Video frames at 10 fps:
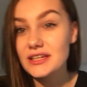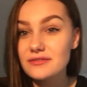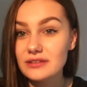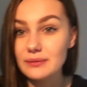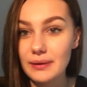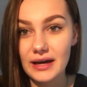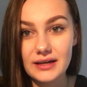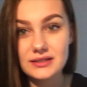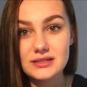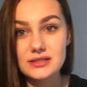had it really
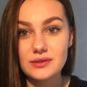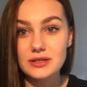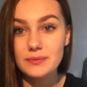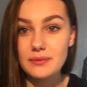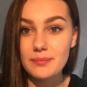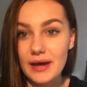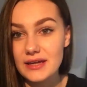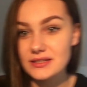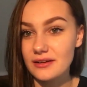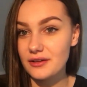bad, so he's been in
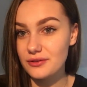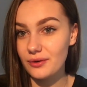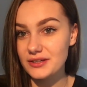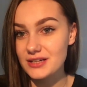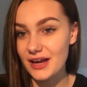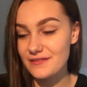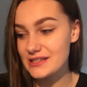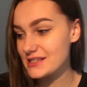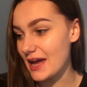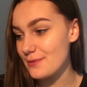bed and I thought I'd kind of
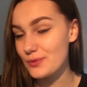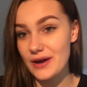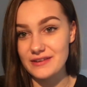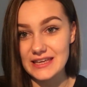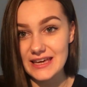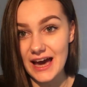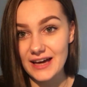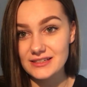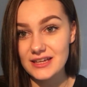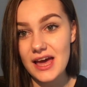escaped whatever he
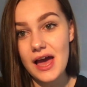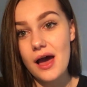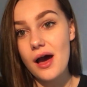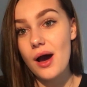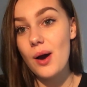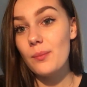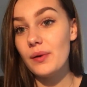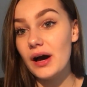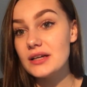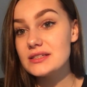had,
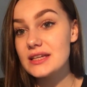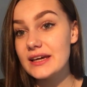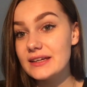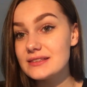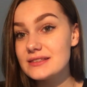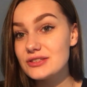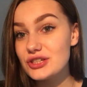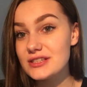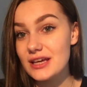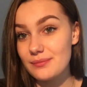but it's
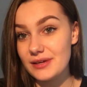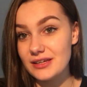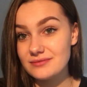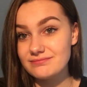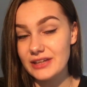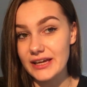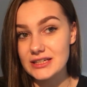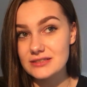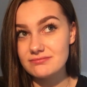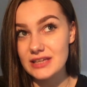just hit me
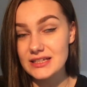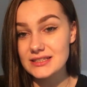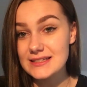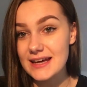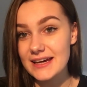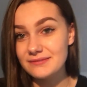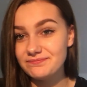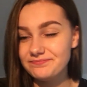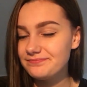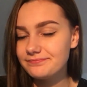like yesterday.
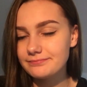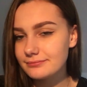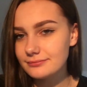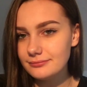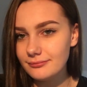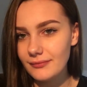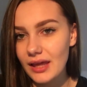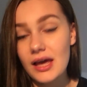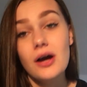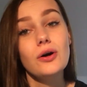
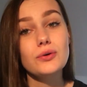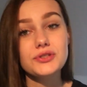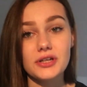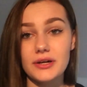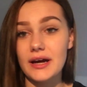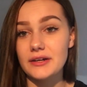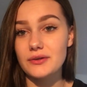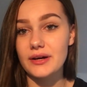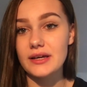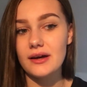Also, I had a
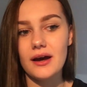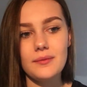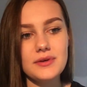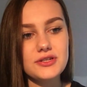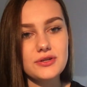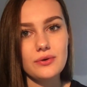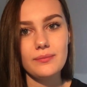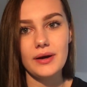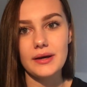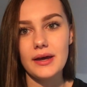great issue with
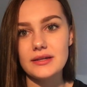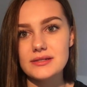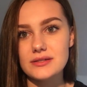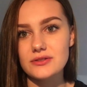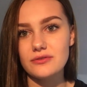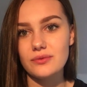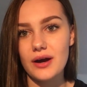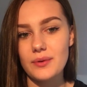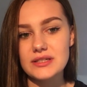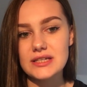my editing
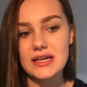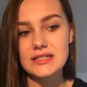software. I went to